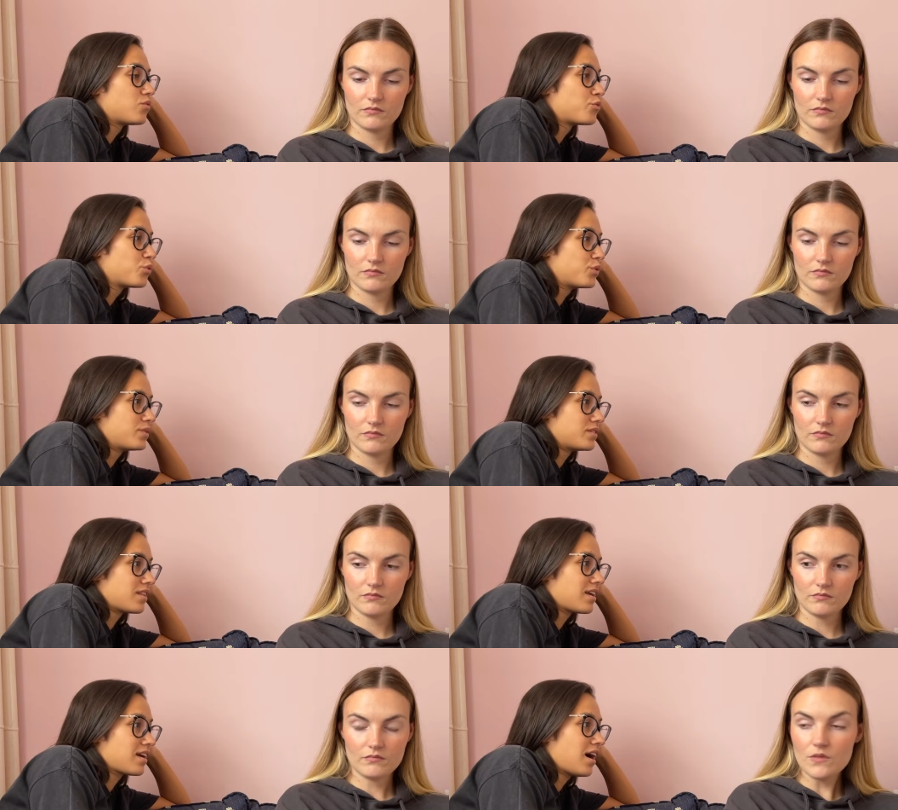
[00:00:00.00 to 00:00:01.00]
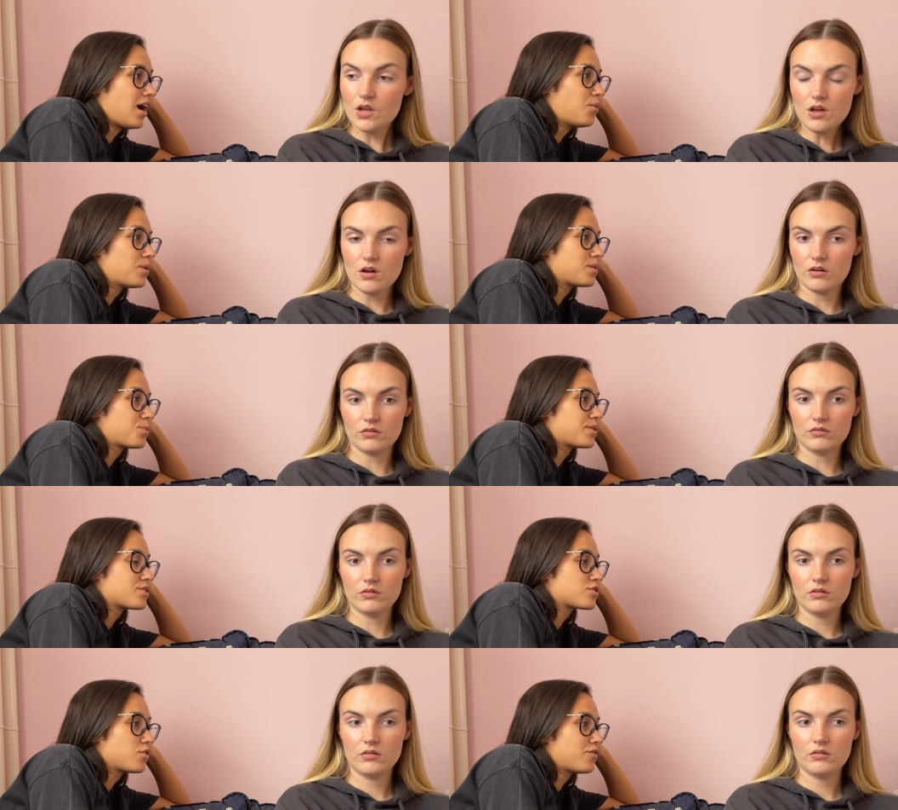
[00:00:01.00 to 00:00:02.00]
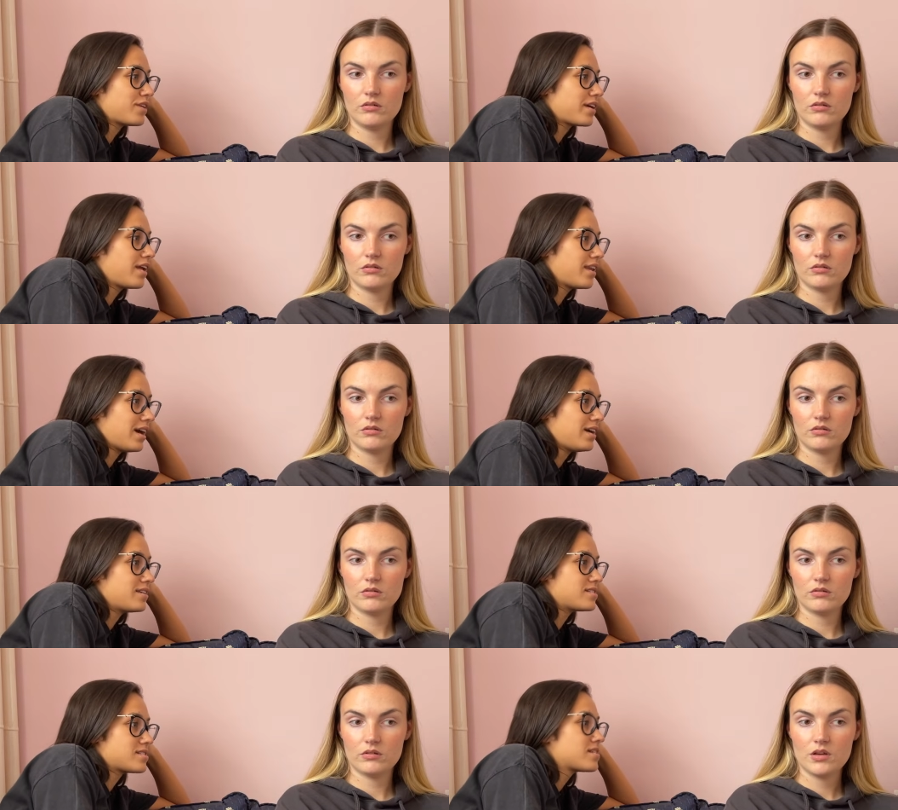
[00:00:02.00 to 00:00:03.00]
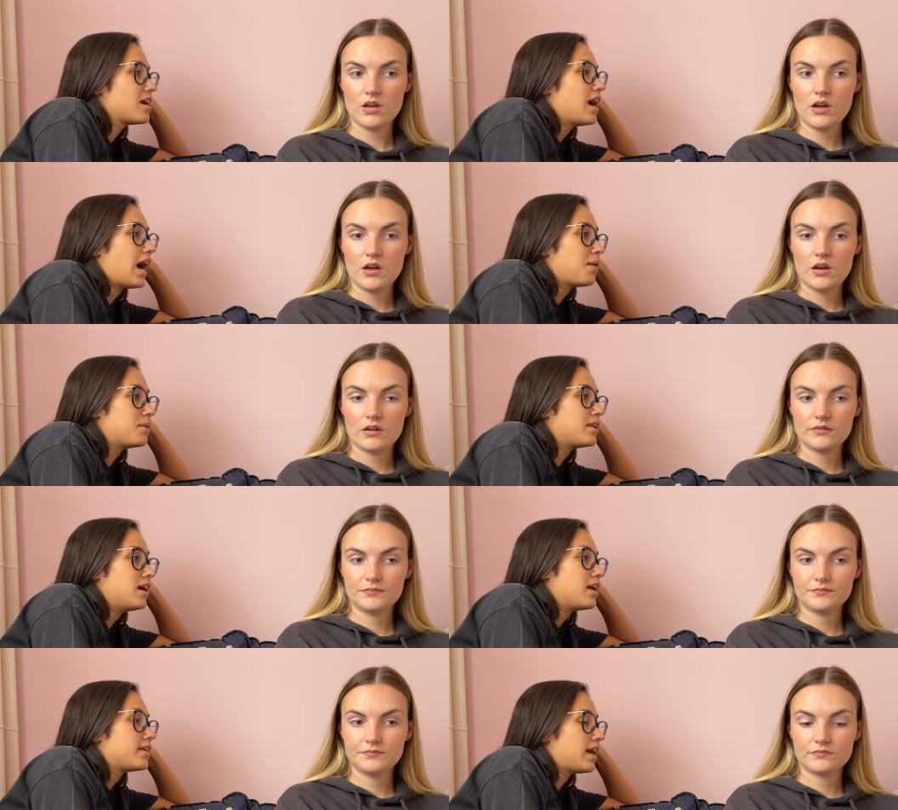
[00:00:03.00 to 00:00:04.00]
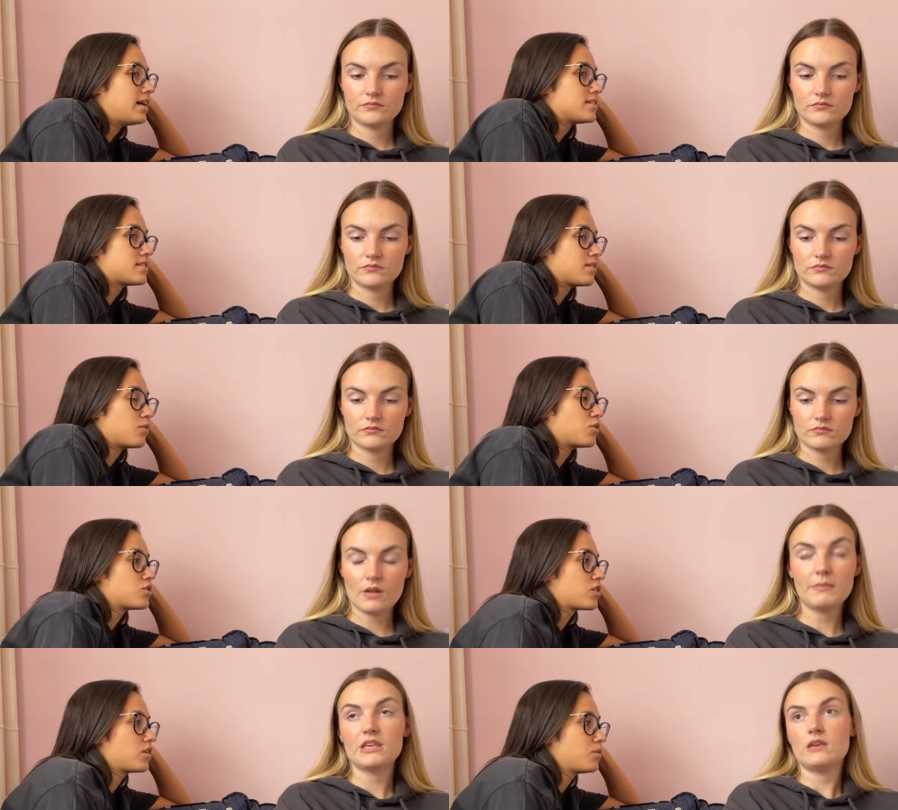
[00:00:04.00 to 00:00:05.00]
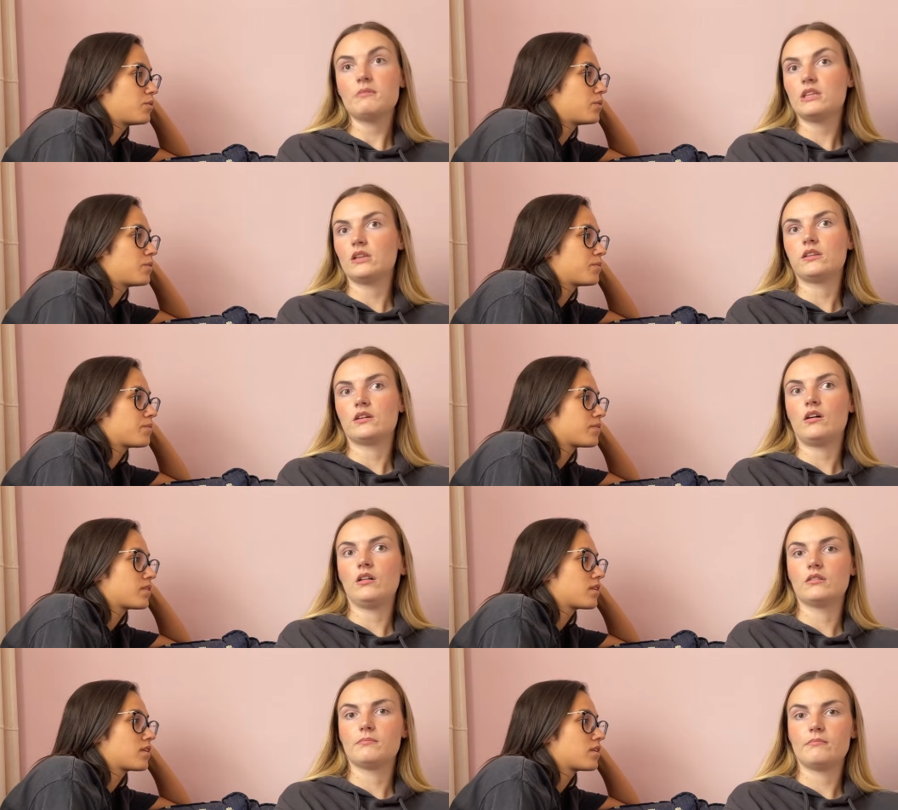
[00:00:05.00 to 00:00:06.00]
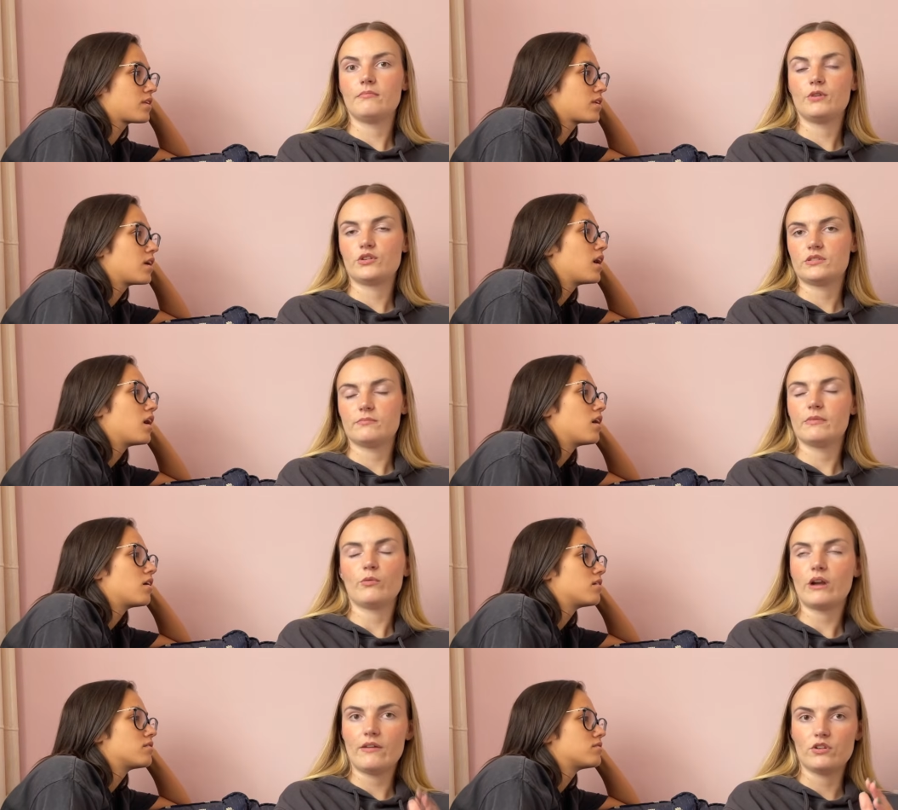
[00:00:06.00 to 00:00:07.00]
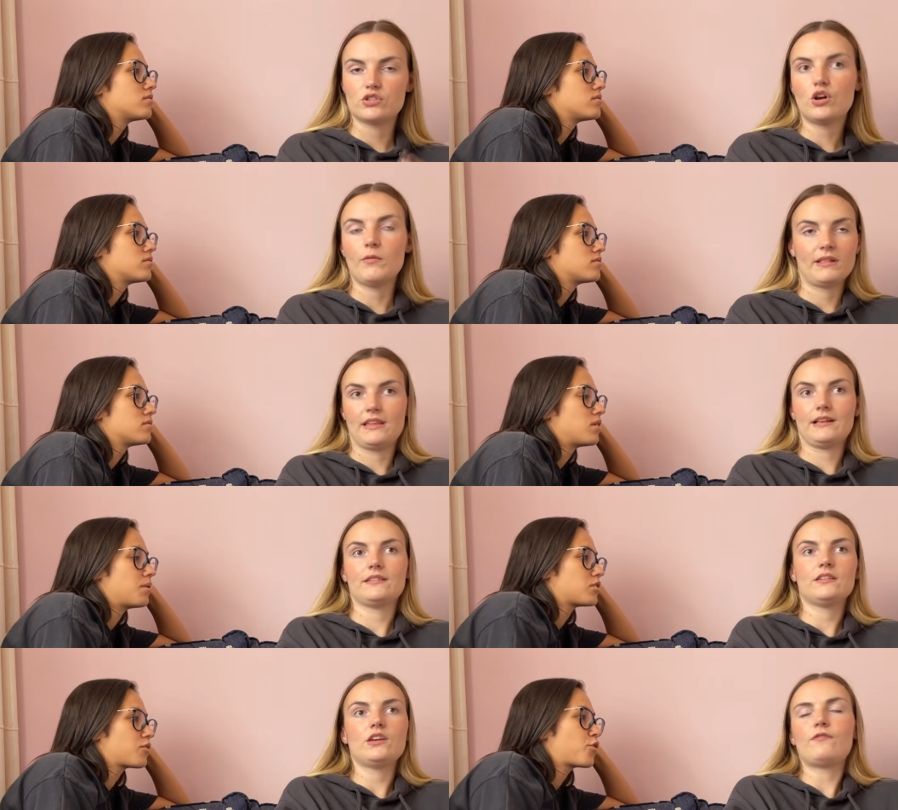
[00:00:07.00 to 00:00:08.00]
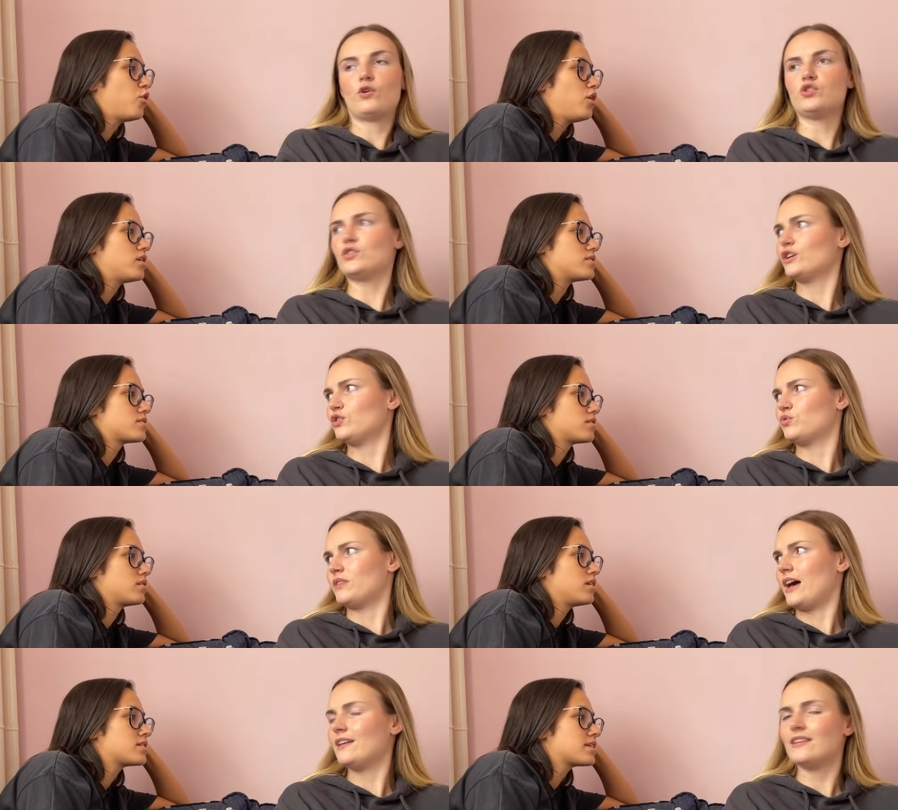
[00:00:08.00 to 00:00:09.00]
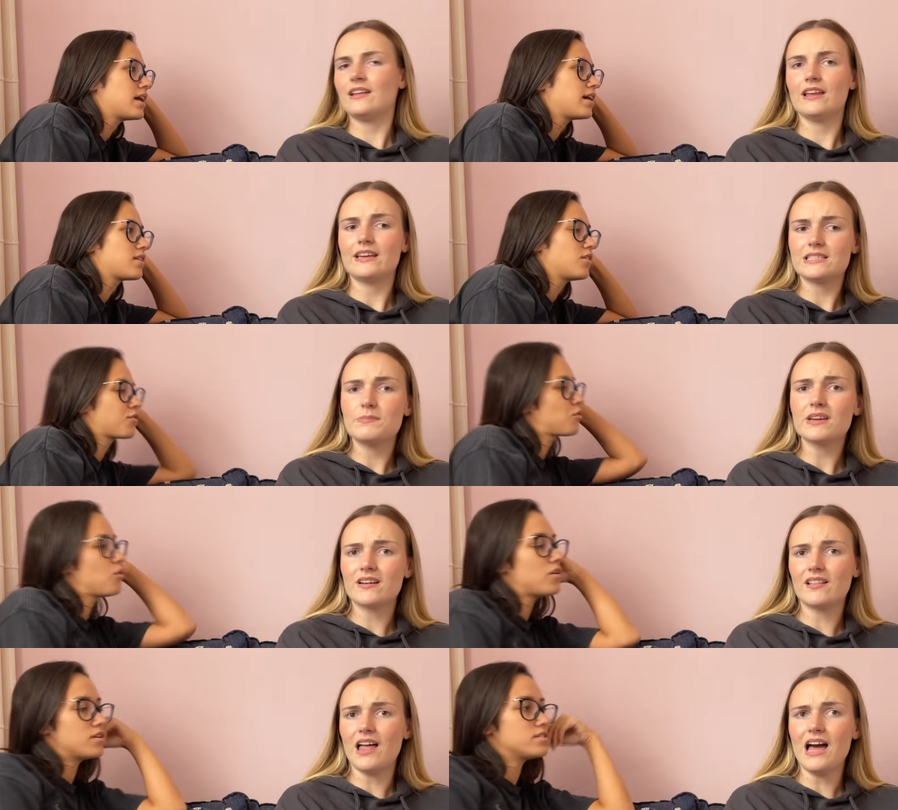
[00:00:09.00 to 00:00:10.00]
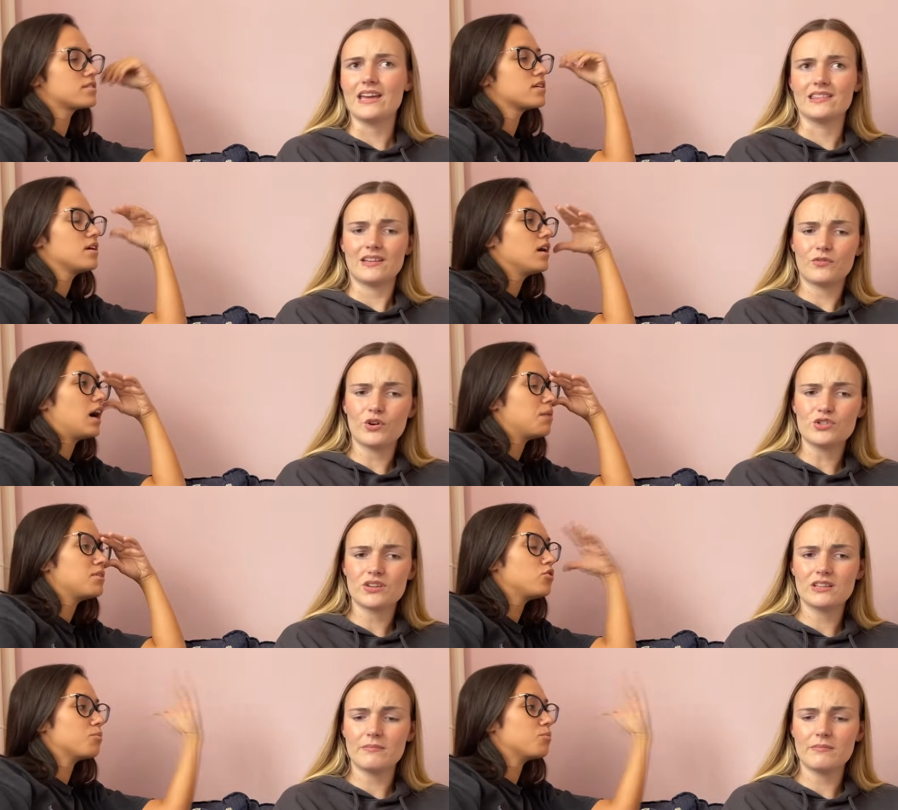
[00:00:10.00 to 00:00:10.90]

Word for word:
Speaker 1: rude. Like no. Howard was so fucking nice. I mean, yes. I mean, he
Speaker 2: immediately called Merce, whatever it's called, but like, oh, of, of, course, course they're gonna do that. Exactly, like, it's a big course. client. Of course, I mean, they're